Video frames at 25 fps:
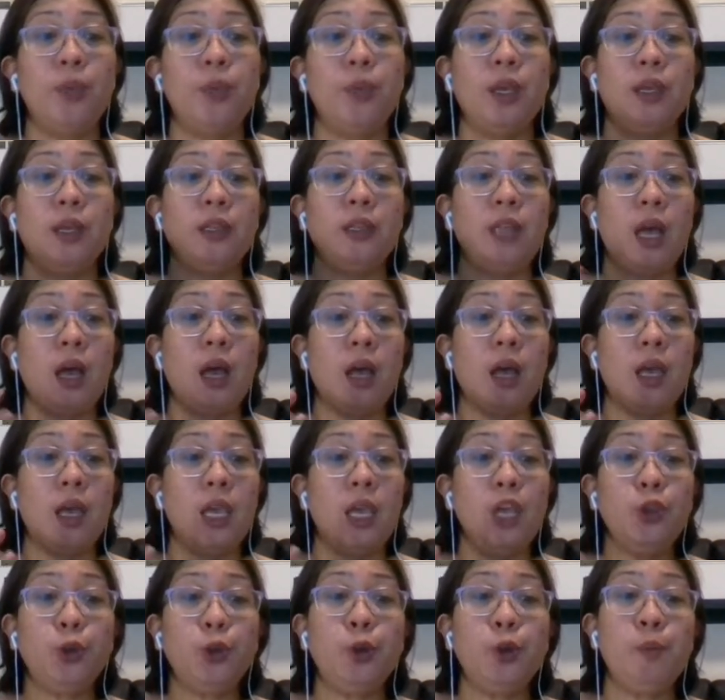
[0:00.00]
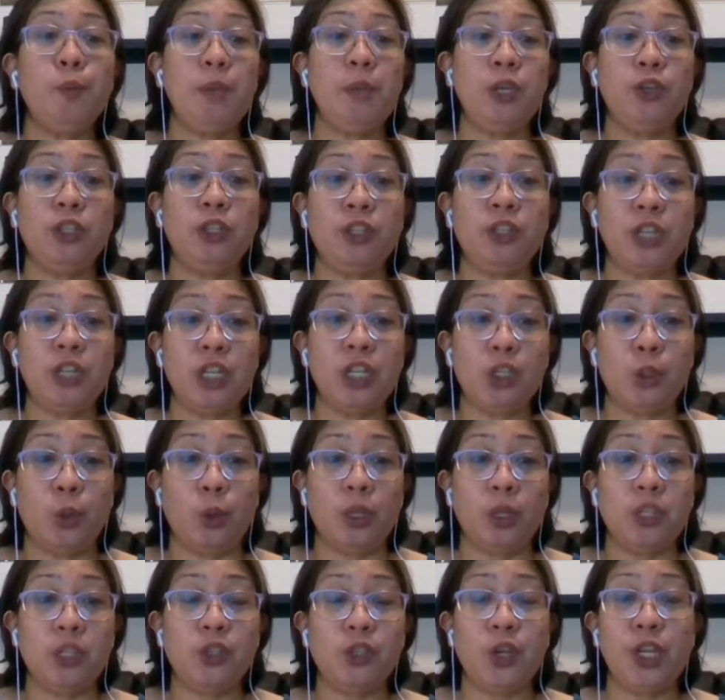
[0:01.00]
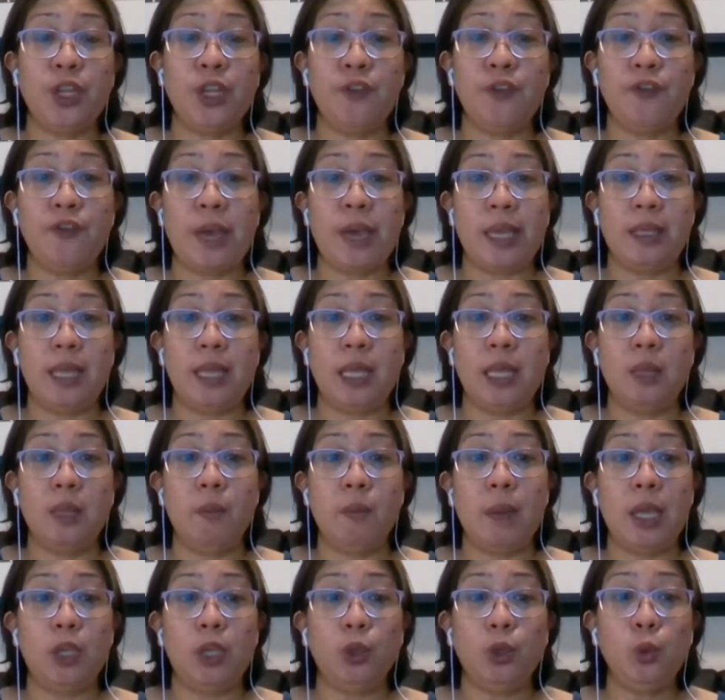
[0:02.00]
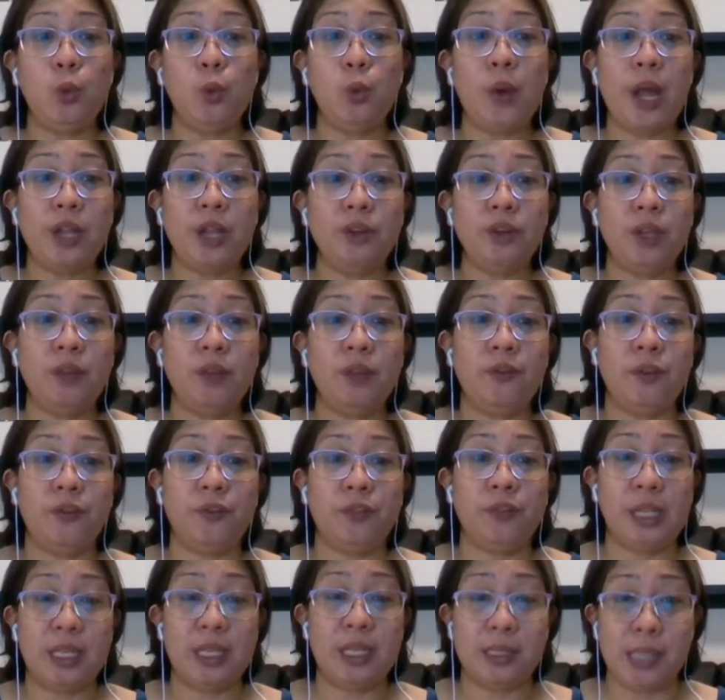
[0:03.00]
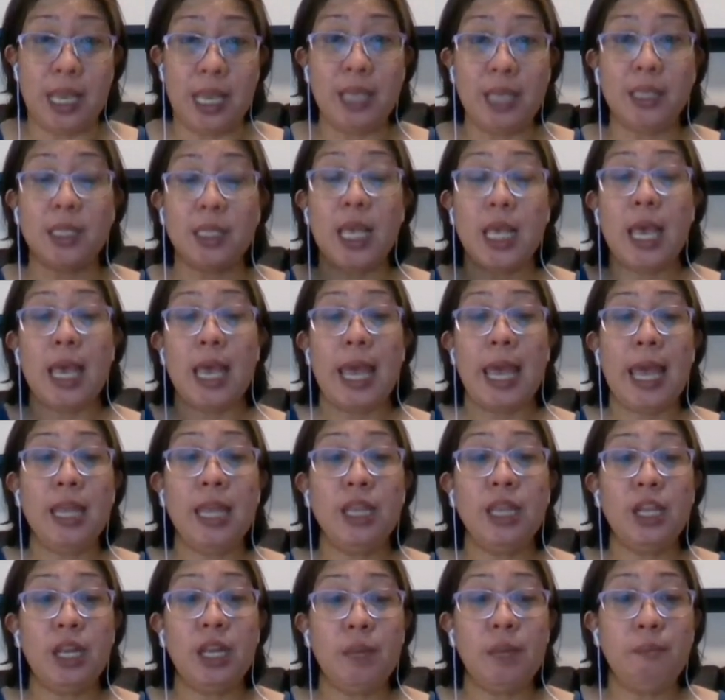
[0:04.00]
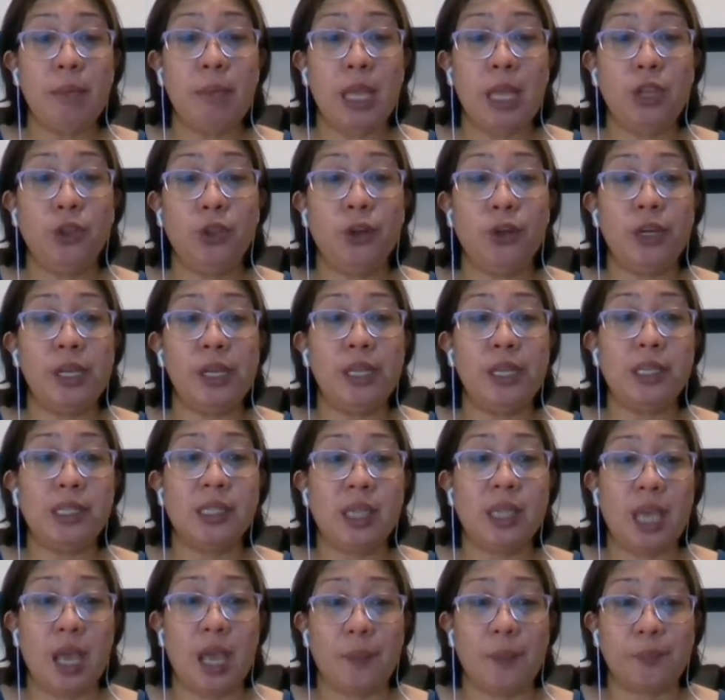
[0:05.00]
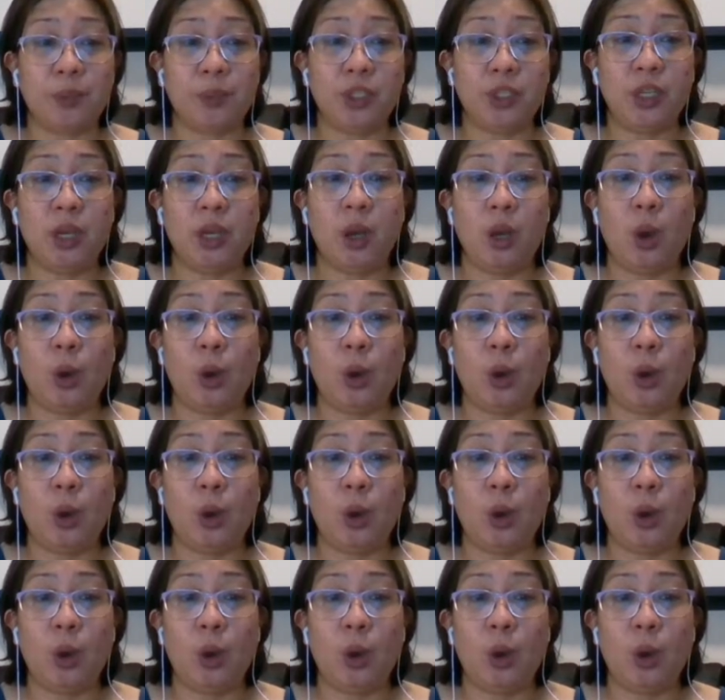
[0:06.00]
the intermediate results are divided by 256 and the remainder is kept.